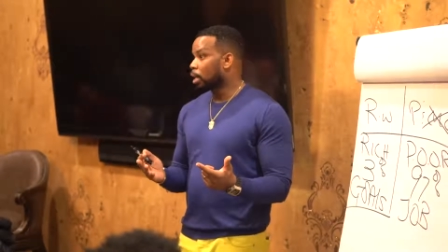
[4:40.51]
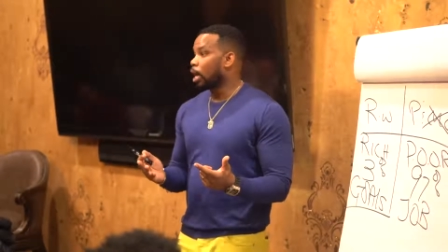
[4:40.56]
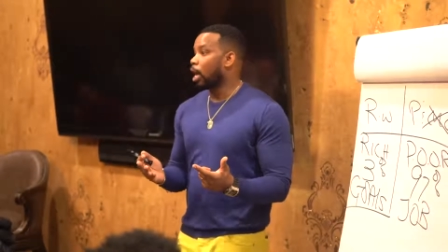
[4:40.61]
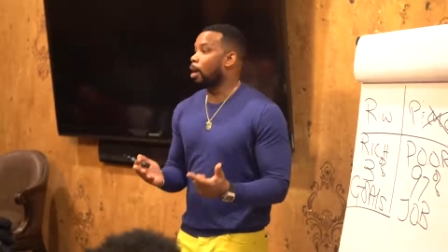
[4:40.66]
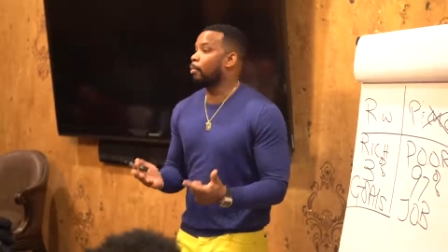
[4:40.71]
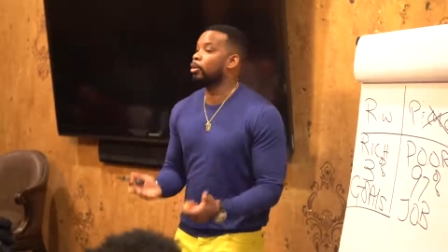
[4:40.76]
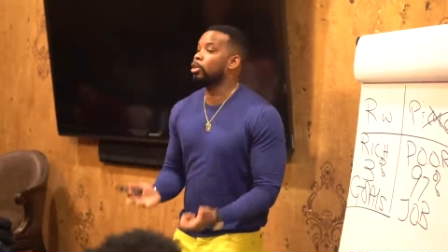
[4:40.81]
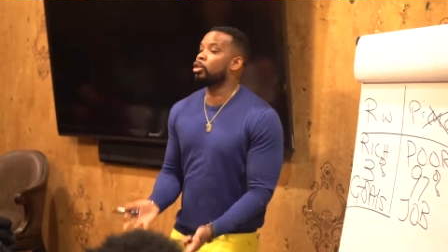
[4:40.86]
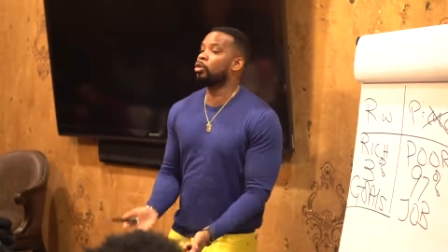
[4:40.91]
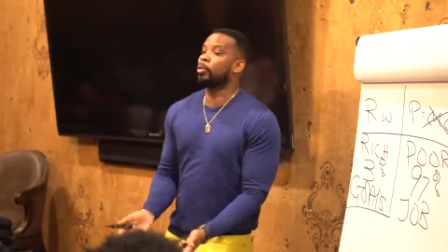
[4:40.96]

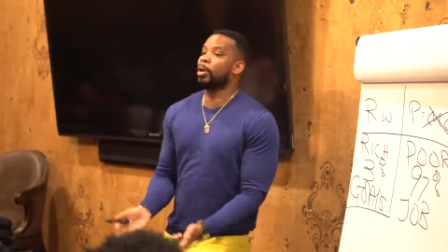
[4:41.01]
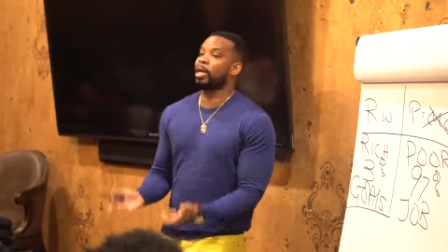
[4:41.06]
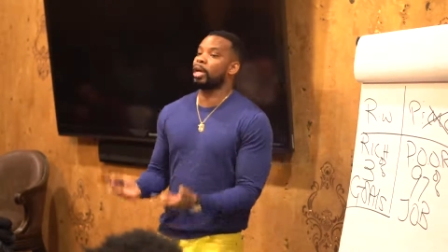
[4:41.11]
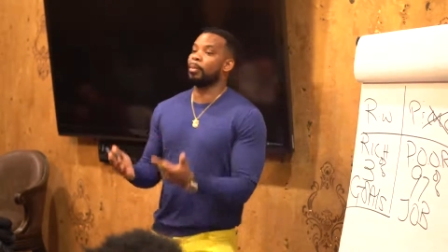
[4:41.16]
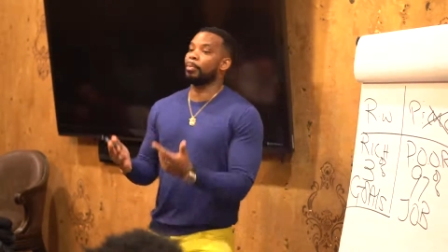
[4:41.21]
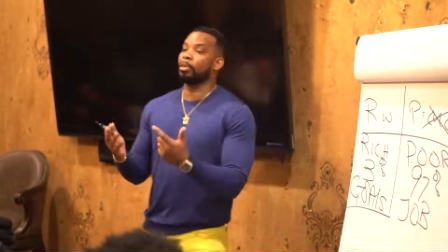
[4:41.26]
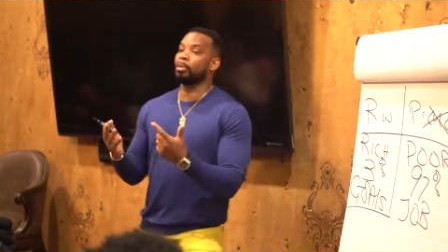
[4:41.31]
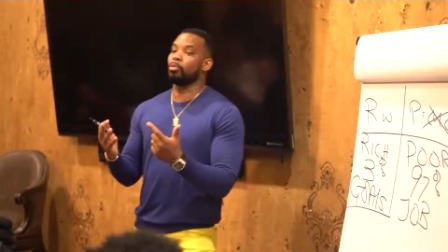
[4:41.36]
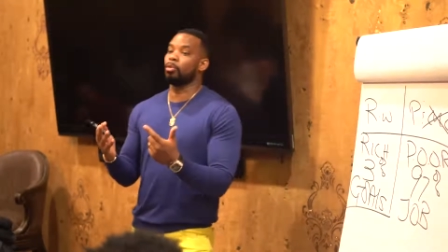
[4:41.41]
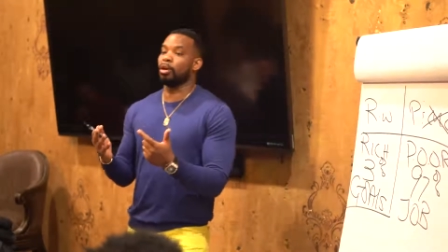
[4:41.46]
How many of you wake
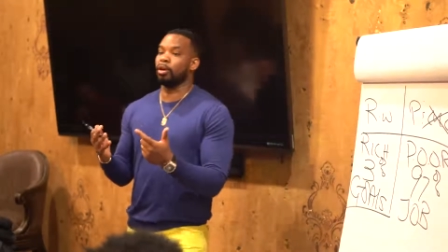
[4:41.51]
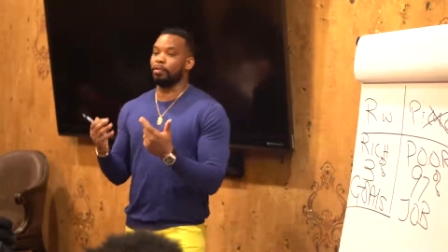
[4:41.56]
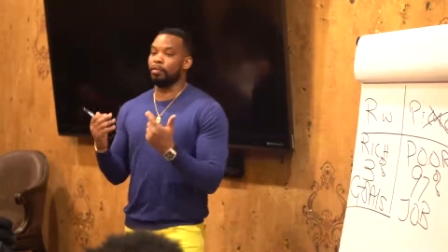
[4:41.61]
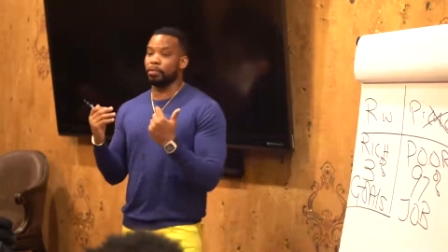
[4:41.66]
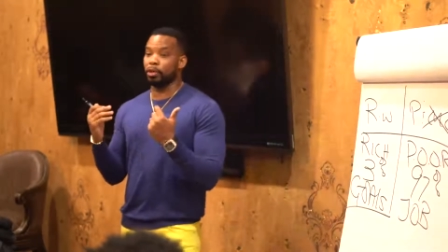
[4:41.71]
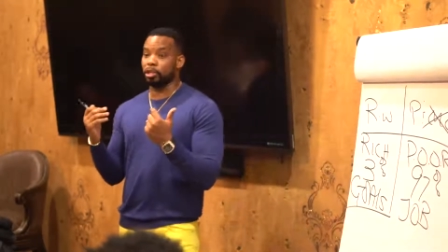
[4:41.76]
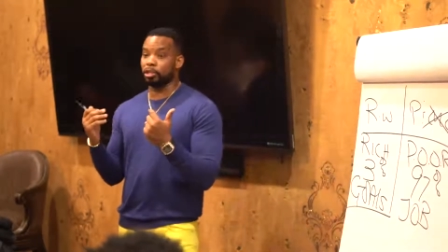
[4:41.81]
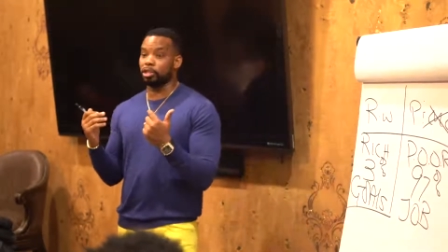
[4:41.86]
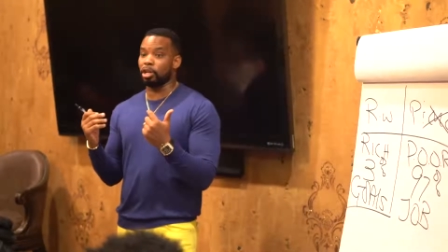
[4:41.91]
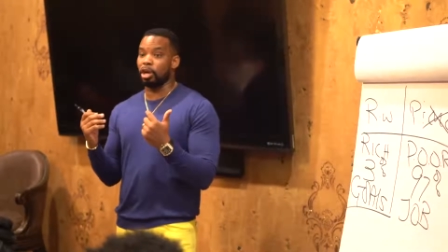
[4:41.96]
up in the morning,
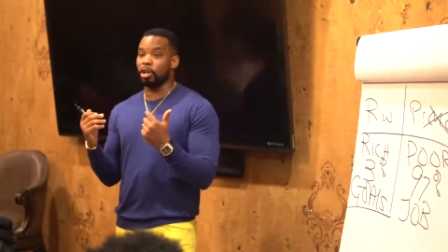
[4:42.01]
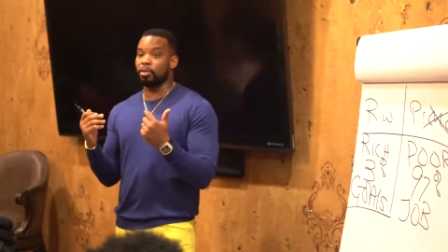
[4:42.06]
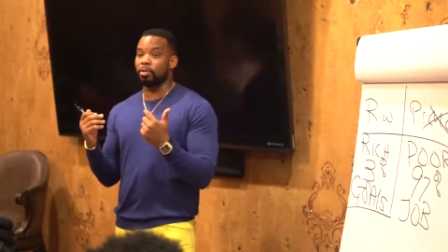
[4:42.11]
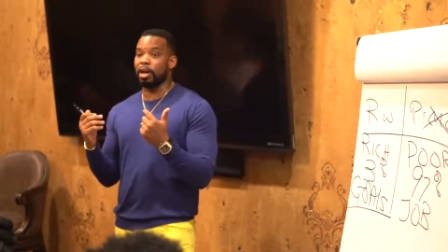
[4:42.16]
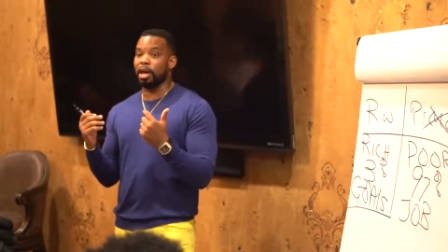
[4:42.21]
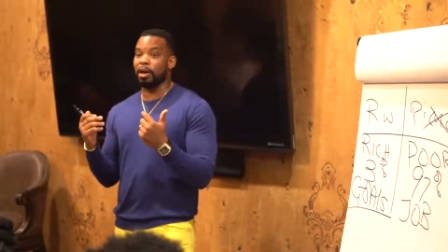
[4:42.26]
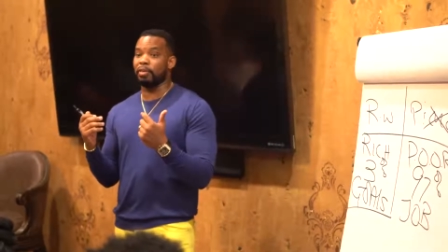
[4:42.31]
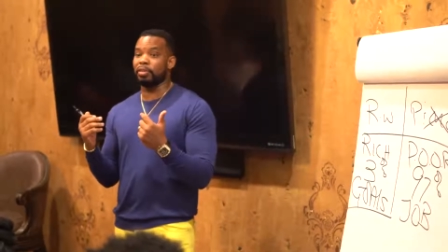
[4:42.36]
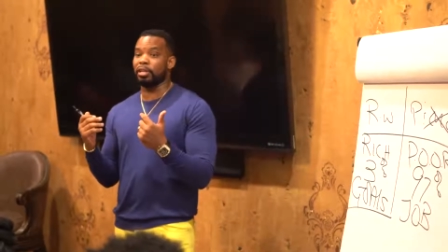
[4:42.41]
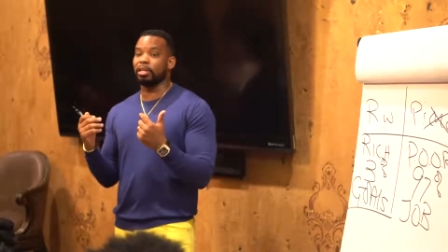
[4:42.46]
first thought
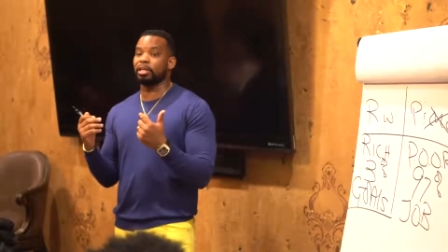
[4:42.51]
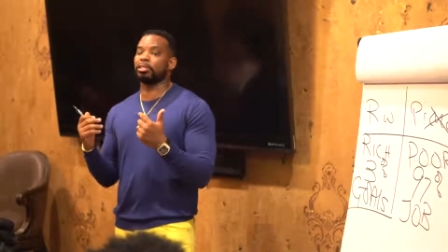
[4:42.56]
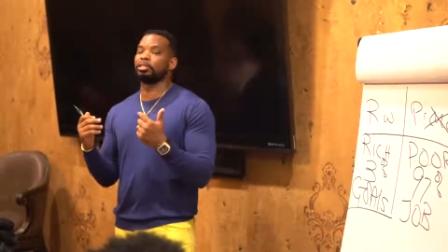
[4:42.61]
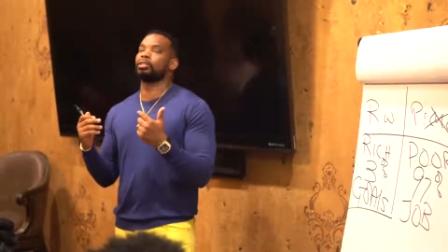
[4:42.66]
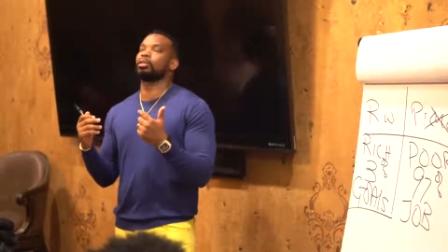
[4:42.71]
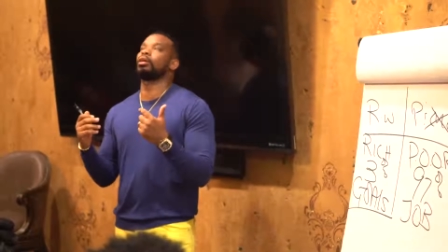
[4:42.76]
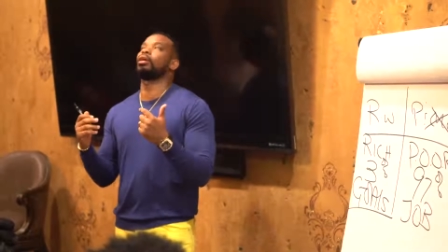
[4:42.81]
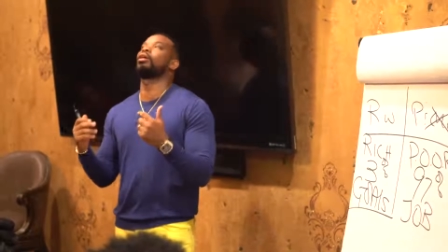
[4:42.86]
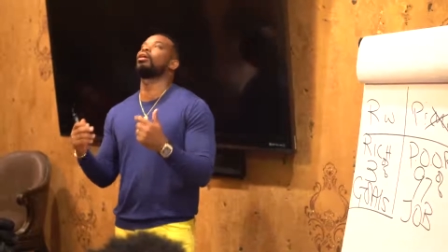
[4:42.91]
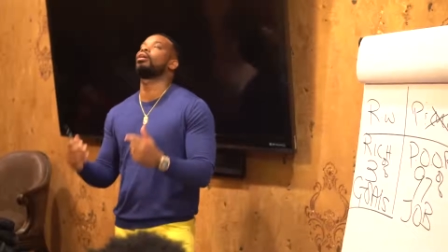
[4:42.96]
you have
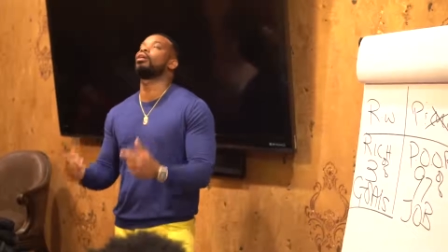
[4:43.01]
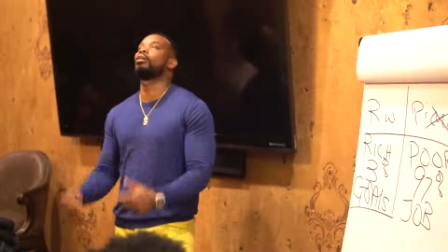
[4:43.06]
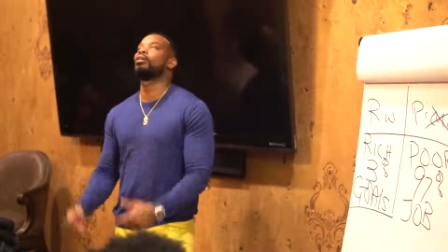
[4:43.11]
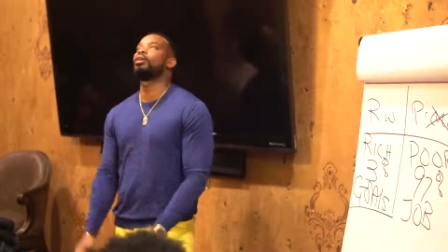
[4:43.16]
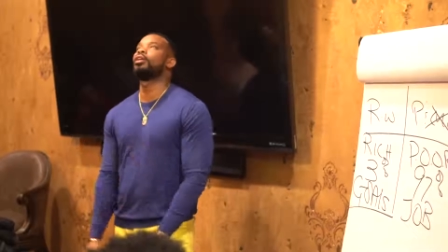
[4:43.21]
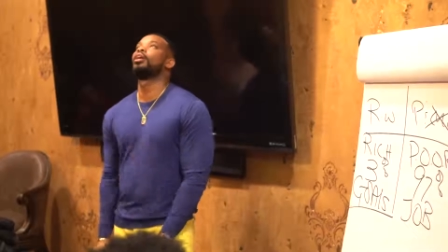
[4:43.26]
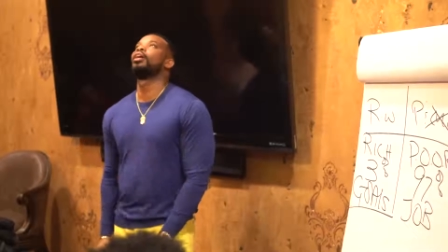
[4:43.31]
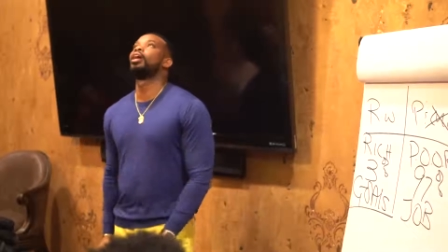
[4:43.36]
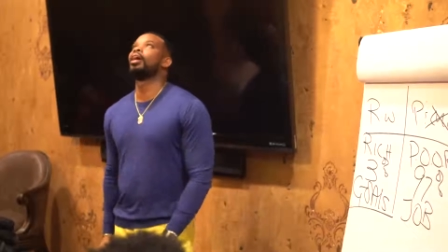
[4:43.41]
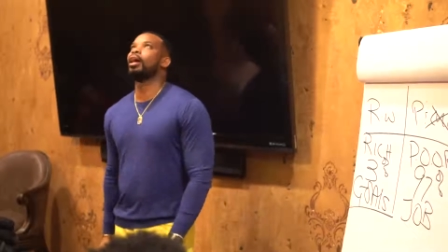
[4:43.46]
is, oh,
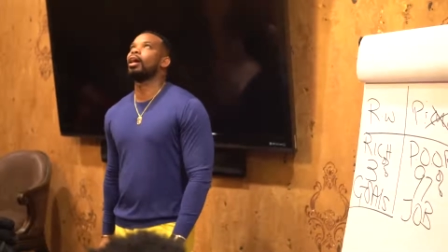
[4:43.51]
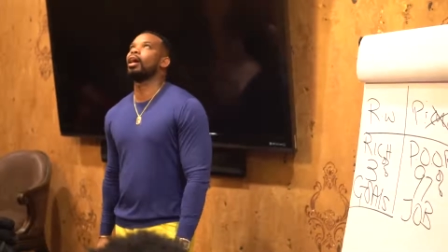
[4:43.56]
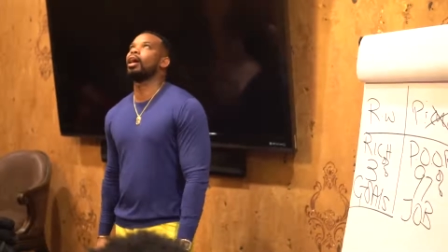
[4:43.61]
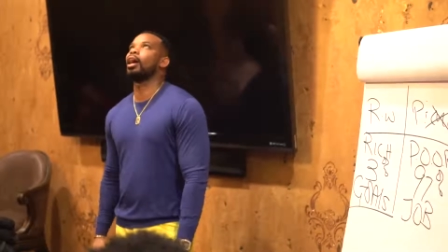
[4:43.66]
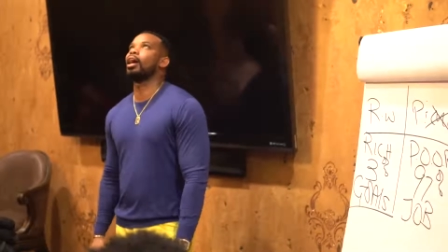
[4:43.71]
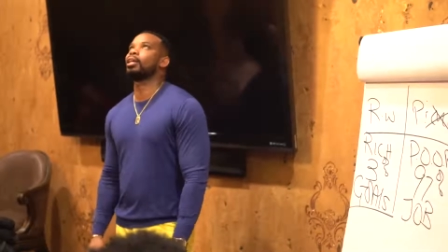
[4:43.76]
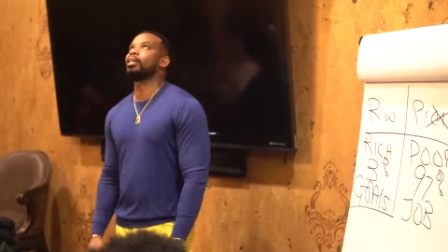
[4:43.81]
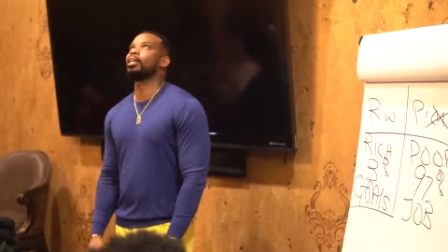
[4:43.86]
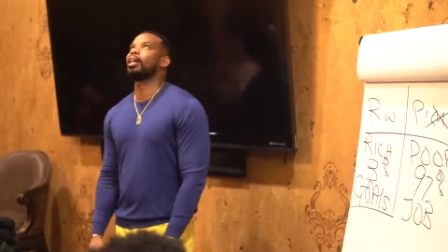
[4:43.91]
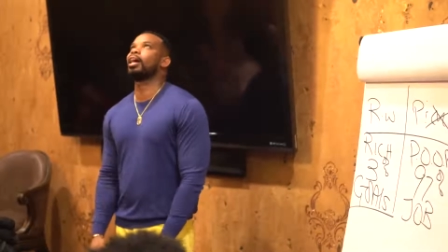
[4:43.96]

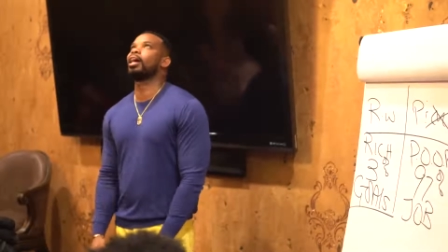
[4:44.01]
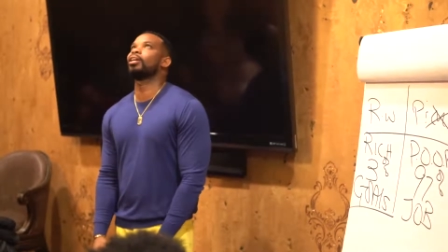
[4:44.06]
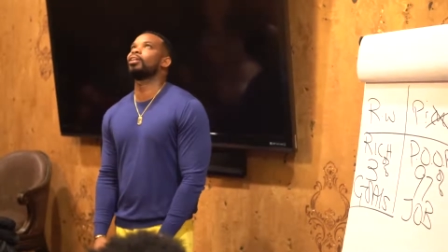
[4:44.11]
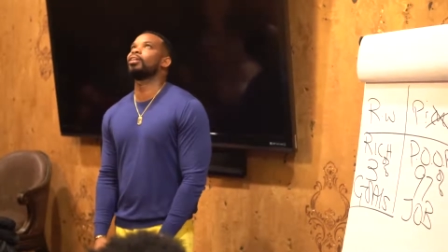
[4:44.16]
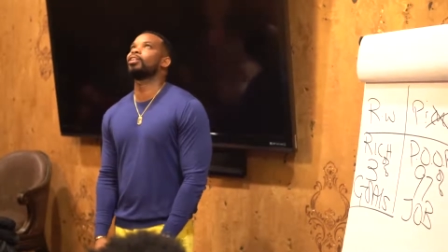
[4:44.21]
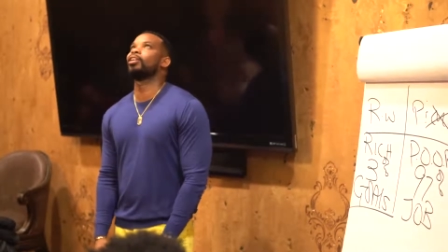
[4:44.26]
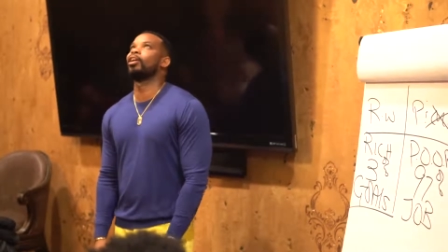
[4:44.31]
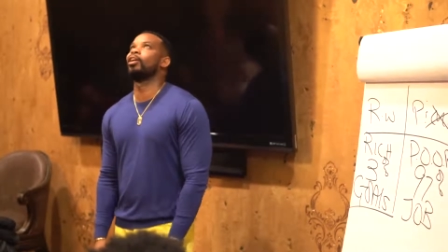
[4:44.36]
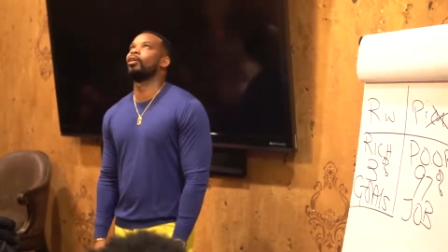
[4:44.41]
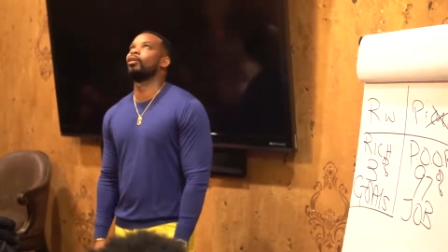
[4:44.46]
I
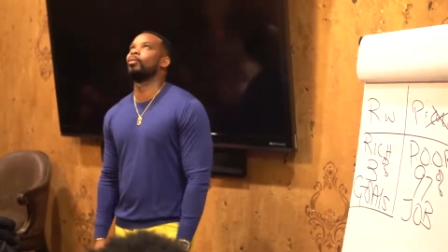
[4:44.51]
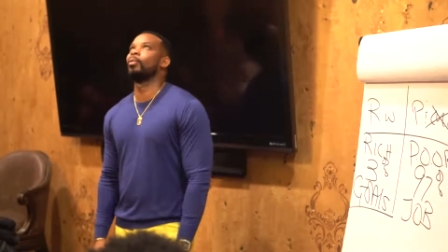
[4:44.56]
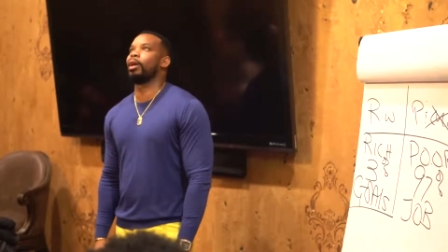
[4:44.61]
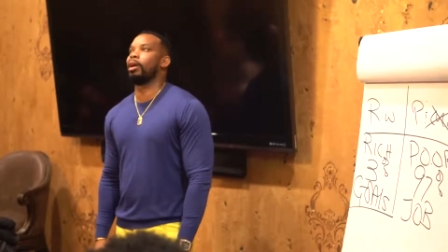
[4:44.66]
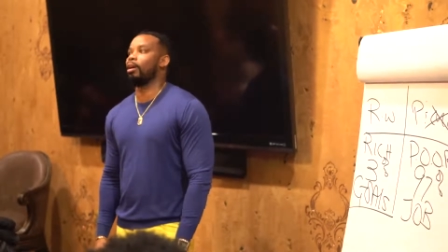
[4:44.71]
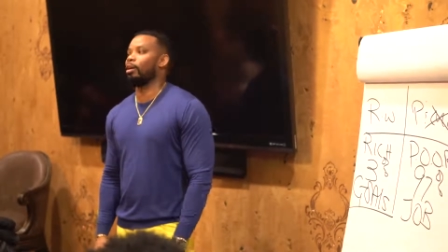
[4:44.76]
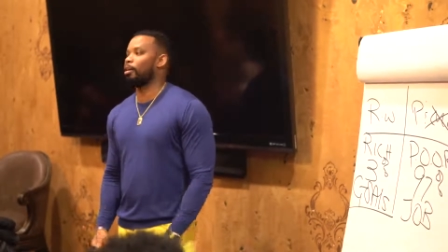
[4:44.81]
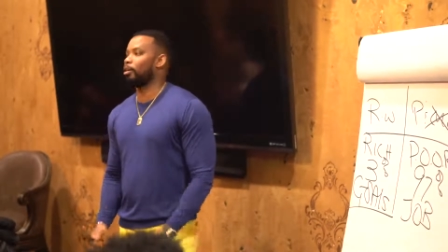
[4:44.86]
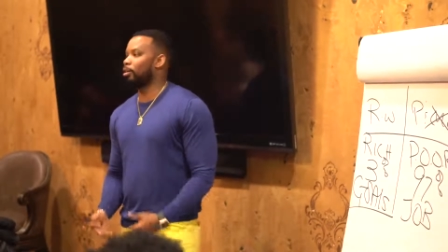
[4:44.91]
gotta go where?